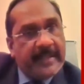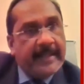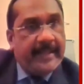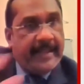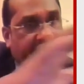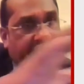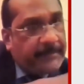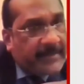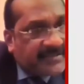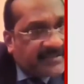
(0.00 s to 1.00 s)

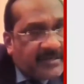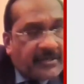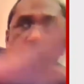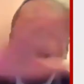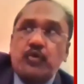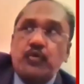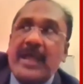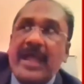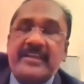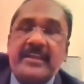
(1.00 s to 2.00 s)
80% to
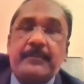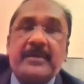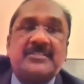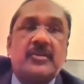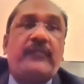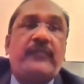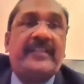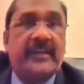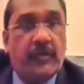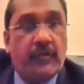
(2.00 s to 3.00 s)
90% of
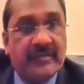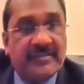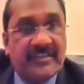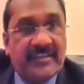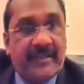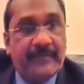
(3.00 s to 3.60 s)
other university.